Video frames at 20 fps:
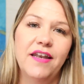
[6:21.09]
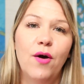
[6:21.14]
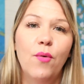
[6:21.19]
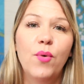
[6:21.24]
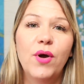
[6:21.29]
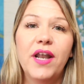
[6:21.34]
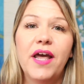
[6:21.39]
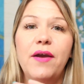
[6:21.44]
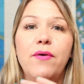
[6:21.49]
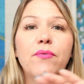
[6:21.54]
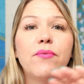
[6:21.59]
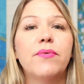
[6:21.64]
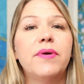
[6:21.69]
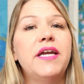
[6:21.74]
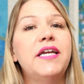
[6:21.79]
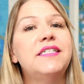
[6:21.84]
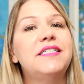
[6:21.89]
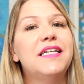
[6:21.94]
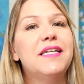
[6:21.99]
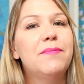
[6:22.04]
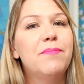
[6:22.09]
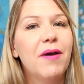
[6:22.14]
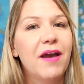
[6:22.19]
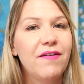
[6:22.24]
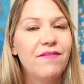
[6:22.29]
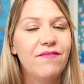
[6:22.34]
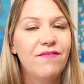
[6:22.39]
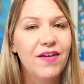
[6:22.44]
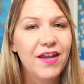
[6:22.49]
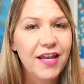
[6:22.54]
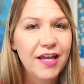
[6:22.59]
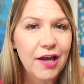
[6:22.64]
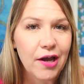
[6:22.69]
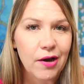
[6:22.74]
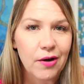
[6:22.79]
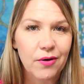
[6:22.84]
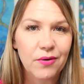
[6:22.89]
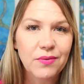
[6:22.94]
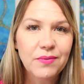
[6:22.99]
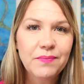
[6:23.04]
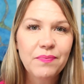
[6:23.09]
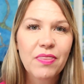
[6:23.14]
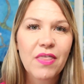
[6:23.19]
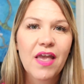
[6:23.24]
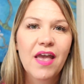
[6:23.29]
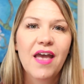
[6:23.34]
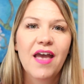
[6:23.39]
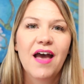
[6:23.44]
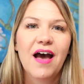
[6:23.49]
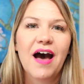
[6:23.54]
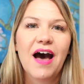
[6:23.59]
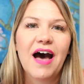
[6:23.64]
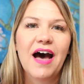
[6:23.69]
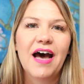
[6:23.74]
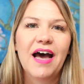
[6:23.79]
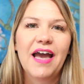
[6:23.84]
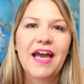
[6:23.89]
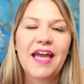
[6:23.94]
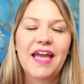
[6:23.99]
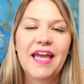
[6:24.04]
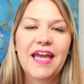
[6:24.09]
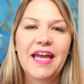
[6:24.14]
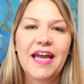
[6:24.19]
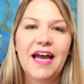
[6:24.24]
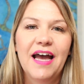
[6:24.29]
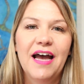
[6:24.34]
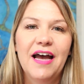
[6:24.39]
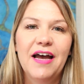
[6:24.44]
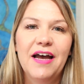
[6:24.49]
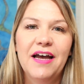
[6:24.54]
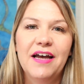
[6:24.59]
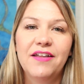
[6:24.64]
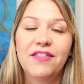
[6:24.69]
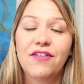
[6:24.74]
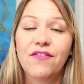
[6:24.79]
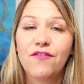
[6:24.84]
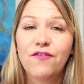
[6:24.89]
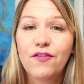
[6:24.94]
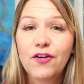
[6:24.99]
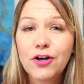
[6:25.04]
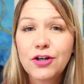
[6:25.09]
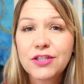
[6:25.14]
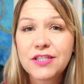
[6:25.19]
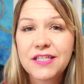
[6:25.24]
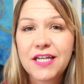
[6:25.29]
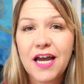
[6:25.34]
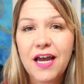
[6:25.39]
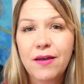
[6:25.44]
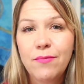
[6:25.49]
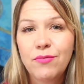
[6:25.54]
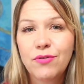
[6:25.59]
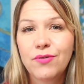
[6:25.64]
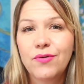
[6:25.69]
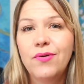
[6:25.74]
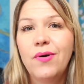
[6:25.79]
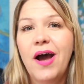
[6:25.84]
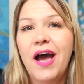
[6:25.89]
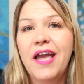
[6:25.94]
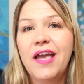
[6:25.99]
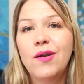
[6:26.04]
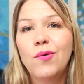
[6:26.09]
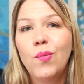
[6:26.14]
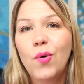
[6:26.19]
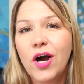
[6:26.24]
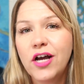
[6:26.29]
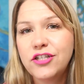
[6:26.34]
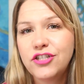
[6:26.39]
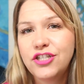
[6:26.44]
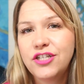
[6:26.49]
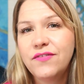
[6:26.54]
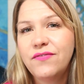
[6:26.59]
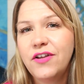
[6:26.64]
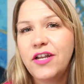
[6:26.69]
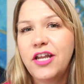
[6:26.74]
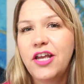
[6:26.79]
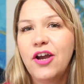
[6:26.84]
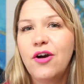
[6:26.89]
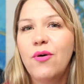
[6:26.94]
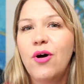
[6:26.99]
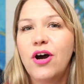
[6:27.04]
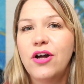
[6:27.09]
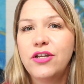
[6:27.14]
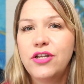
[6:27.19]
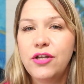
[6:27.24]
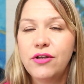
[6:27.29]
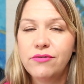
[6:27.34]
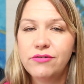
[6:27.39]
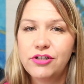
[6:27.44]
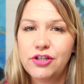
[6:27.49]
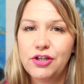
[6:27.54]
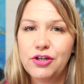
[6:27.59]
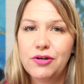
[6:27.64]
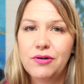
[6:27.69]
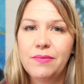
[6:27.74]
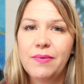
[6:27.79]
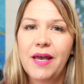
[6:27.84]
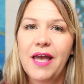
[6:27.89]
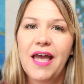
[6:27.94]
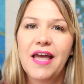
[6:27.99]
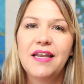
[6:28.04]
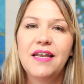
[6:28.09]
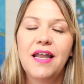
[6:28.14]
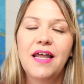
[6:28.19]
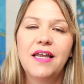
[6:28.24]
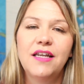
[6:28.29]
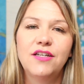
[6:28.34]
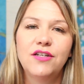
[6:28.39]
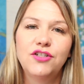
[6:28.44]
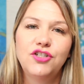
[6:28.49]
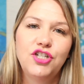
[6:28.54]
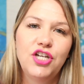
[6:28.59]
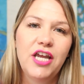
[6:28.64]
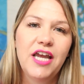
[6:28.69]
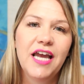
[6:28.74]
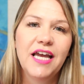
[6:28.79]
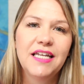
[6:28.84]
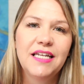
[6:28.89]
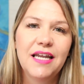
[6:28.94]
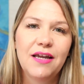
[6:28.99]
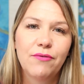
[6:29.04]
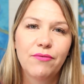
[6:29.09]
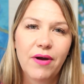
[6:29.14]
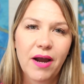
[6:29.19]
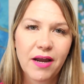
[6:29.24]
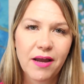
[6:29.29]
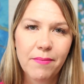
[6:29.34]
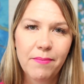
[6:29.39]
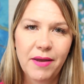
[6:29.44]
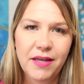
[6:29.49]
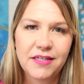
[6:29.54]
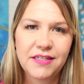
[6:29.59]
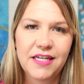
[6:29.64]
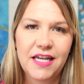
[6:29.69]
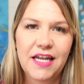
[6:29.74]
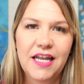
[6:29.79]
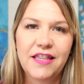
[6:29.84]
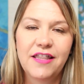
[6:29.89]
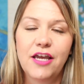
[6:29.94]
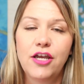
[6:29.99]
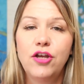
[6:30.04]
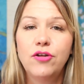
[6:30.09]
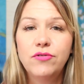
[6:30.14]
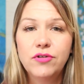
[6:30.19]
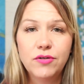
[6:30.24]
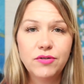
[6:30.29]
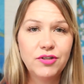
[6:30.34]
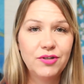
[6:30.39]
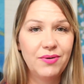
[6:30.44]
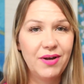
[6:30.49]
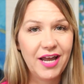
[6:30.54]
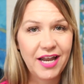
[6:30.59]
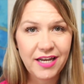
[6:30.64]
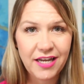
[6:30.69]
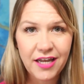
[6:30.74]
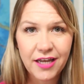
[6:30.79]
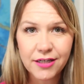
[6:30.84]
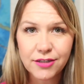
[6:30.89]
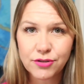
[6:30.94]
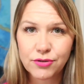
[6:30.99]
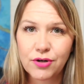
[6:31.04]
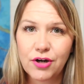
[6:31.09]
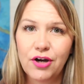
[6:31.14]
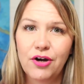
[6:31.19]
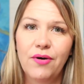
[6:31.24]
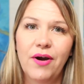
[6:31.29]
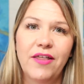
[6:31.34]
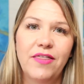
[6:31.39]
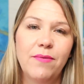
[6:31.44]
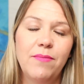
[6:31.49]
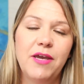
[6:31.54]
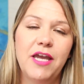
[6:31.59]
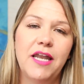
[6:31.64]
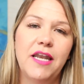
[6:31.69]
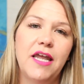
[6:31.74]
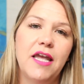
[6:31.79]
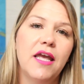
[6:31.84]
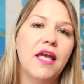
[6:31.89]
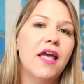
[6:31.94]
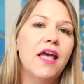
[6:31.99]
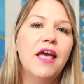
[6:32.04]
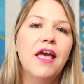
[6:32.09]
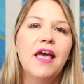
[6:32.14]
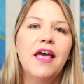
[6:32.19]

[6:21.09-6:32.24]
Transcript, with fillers: Now, when I redid my video, I, uh, the first time through, I had watched a video on YouTube, and she had recommended that you don't do any intro at the beginning,